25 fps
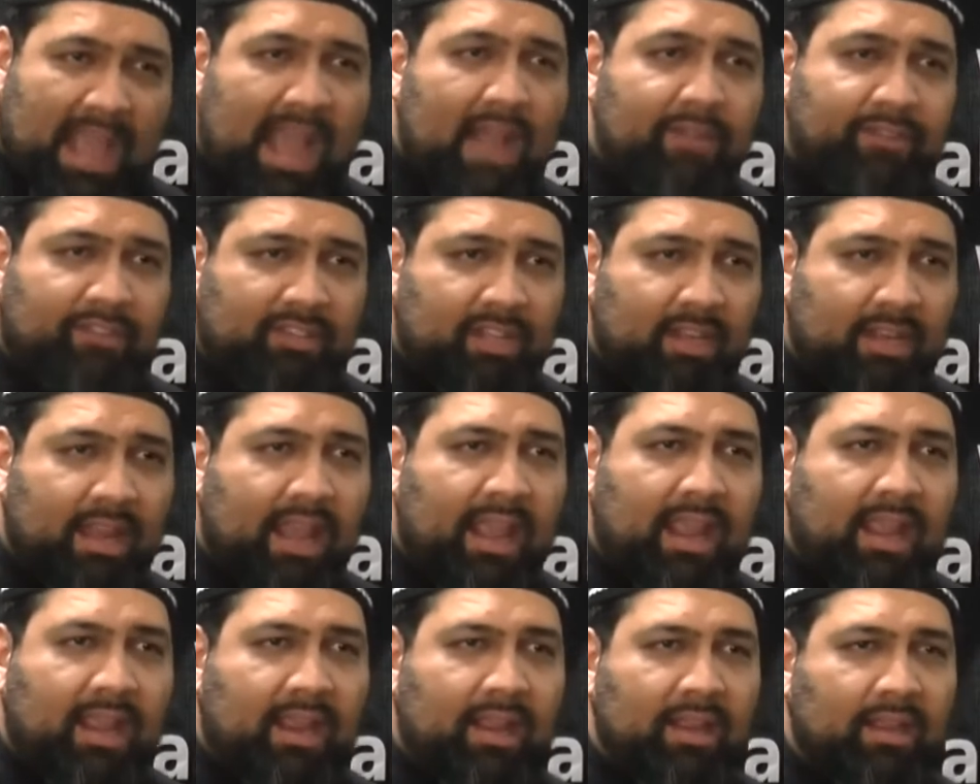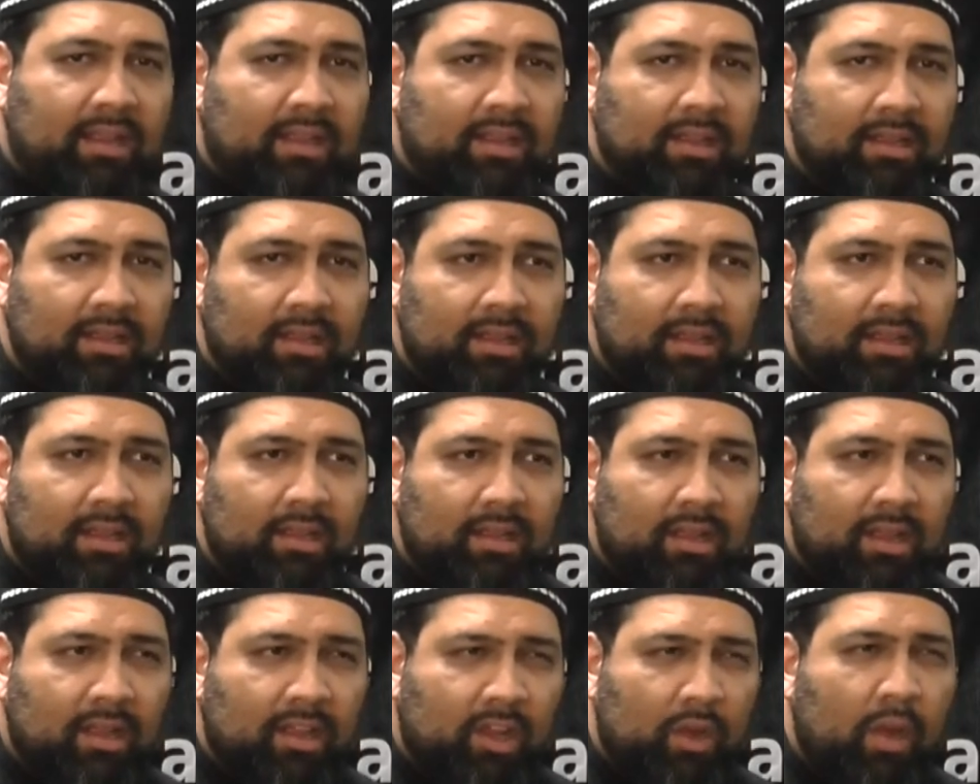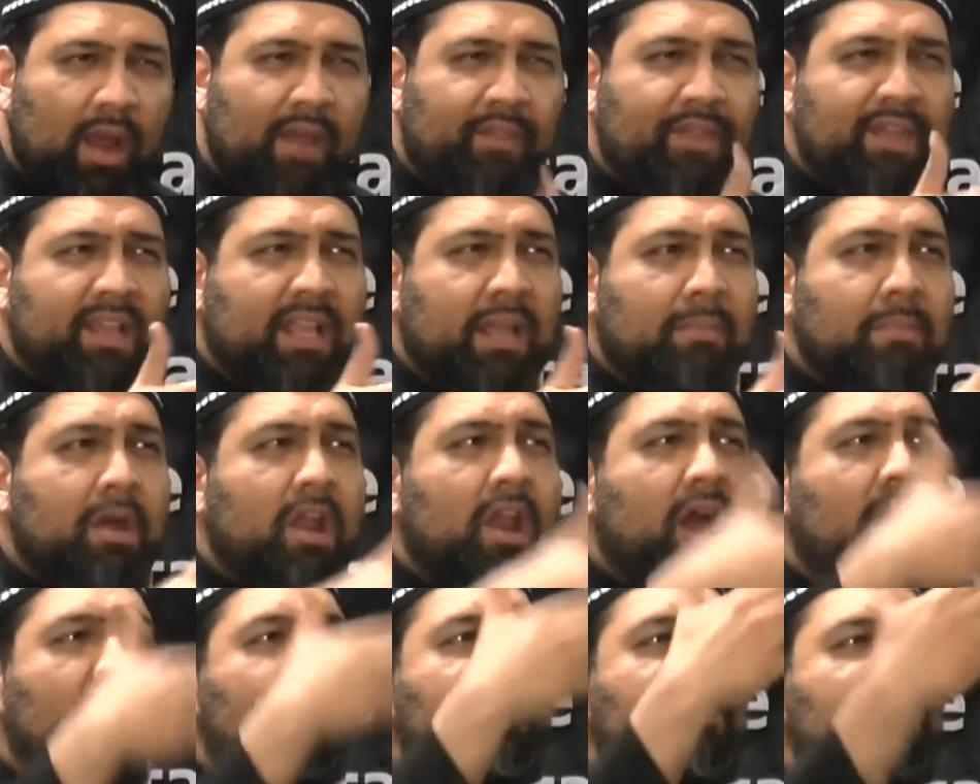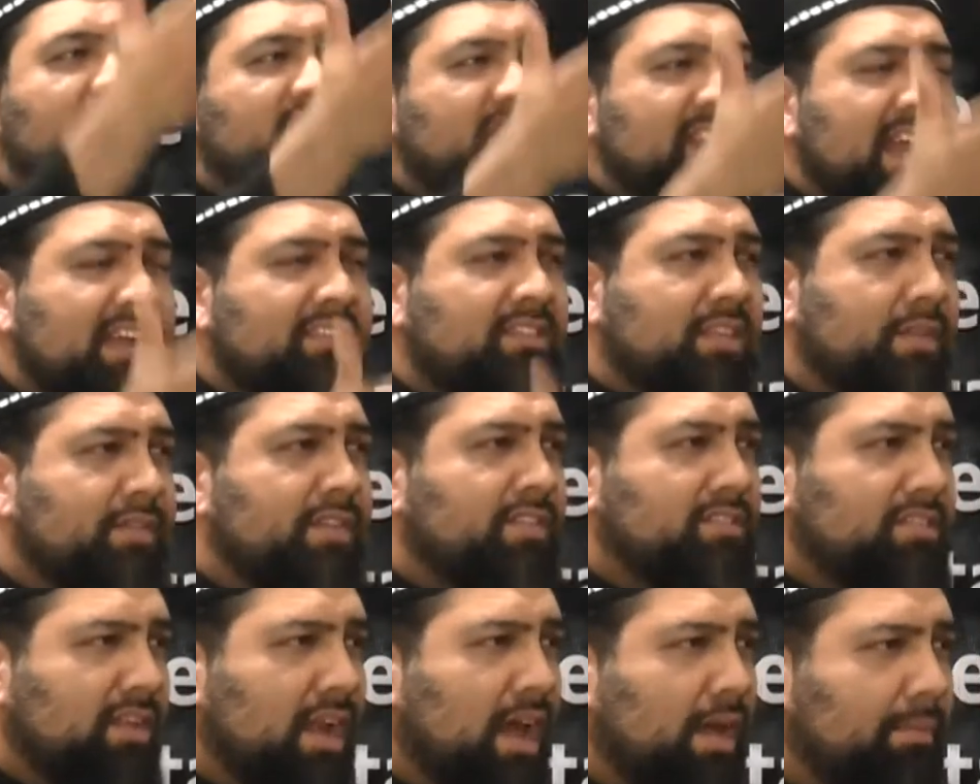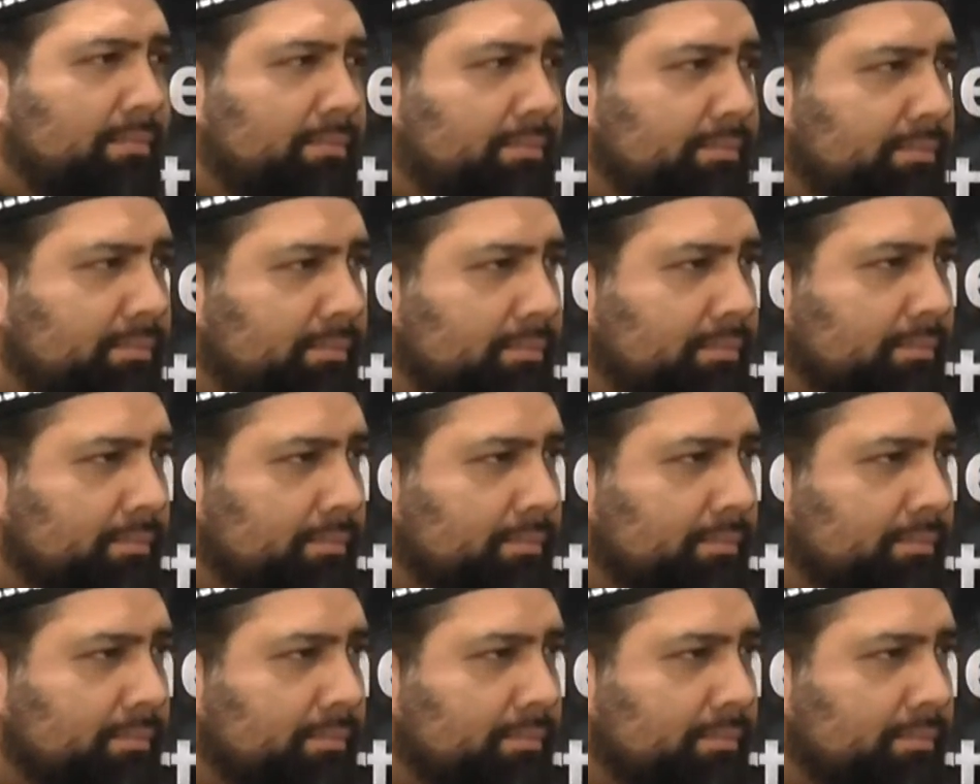have today, I think about other sects of Islam,